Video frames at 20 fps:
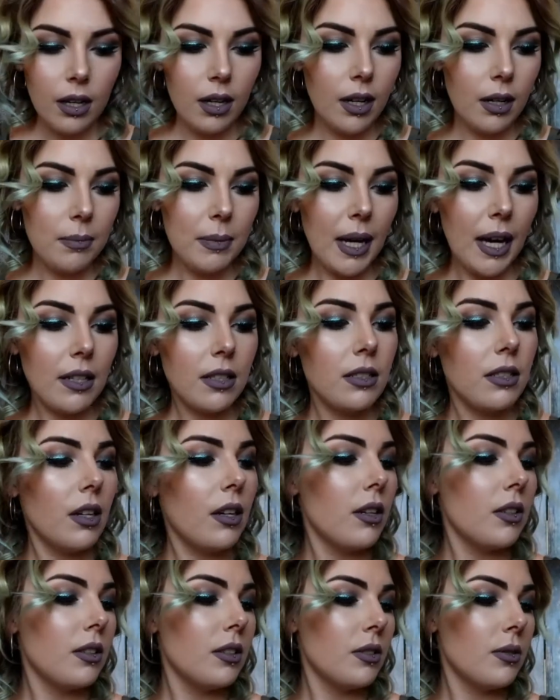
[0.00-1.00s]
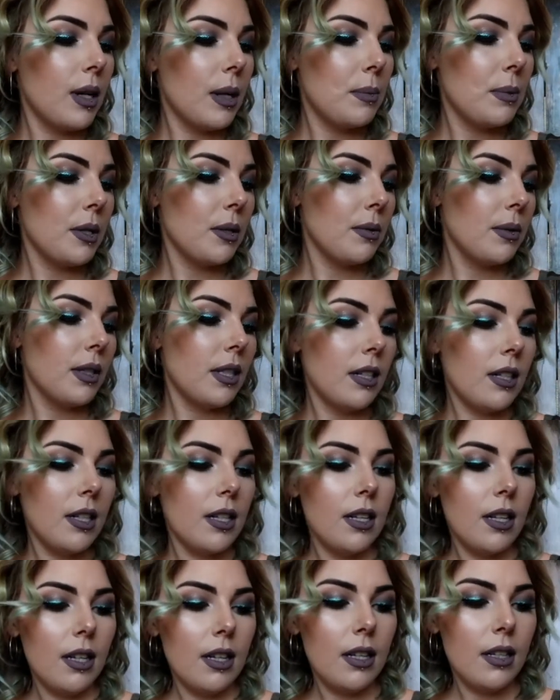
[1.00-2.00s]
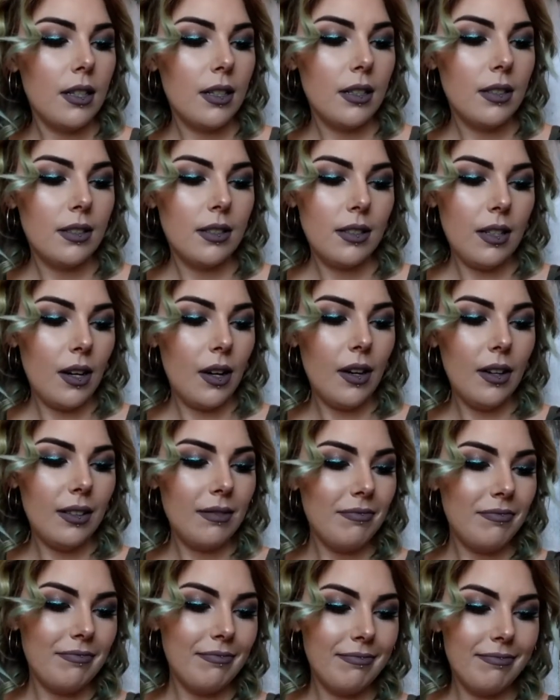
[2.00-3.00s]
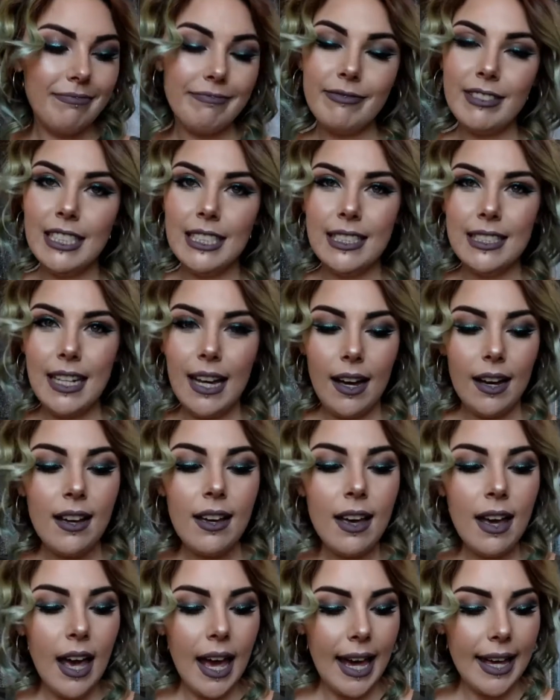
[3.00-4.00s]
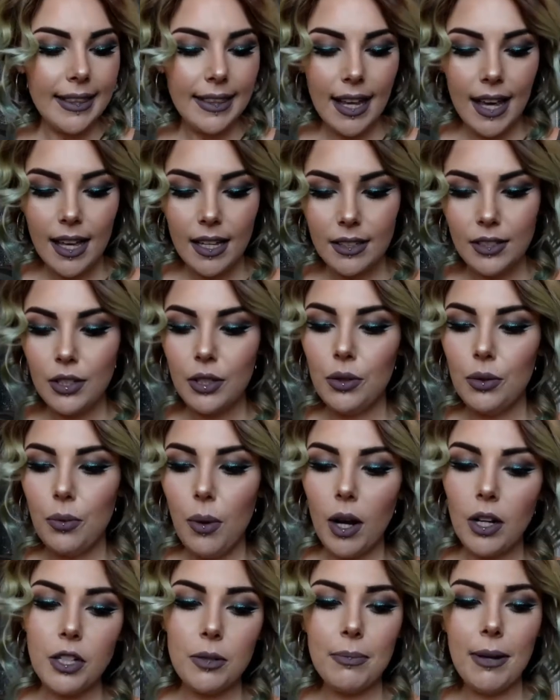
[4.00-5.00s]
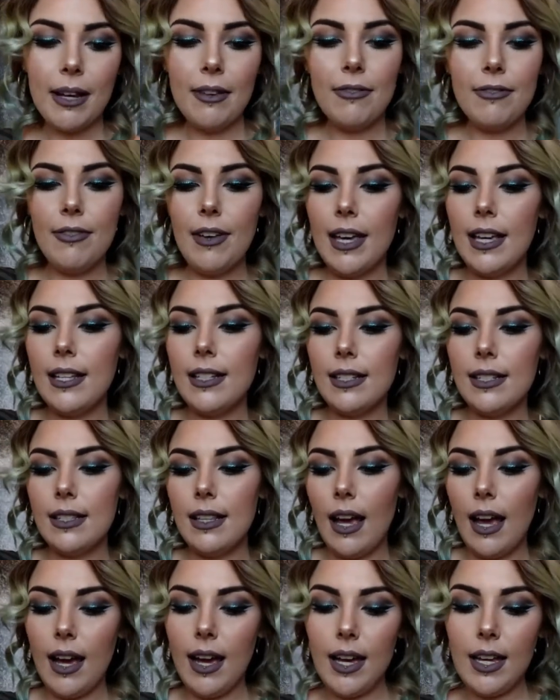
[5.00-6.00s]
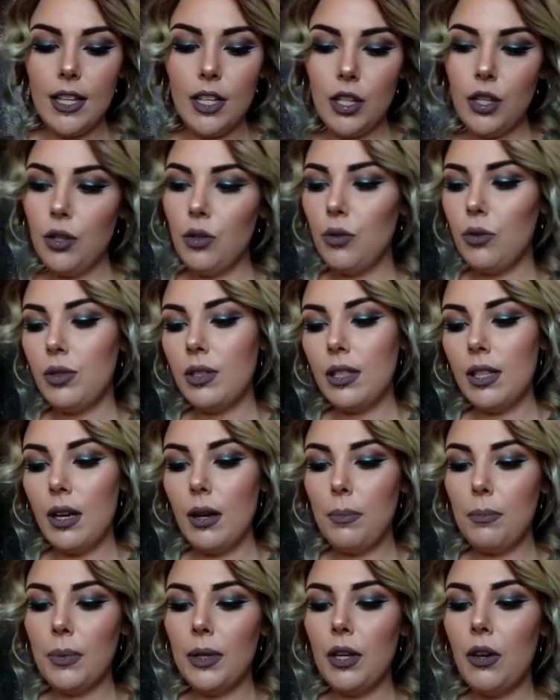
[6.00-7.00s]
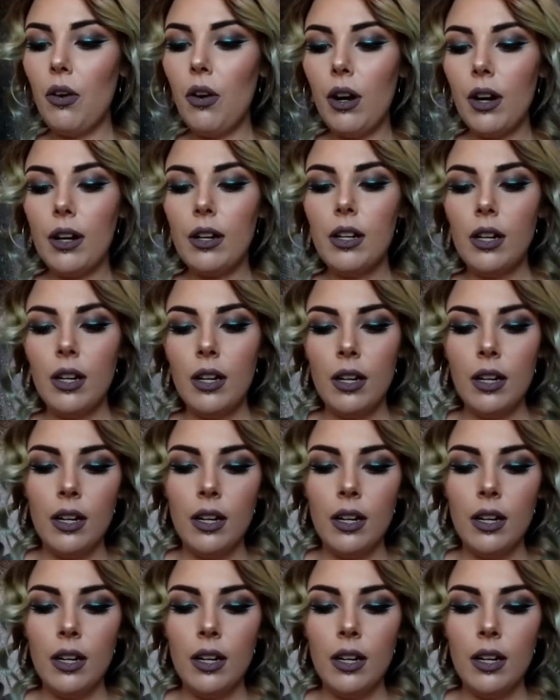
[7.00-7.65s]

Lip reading: yeah, so those wipes are really good. So yeah, and then to wash my face, I use the Biore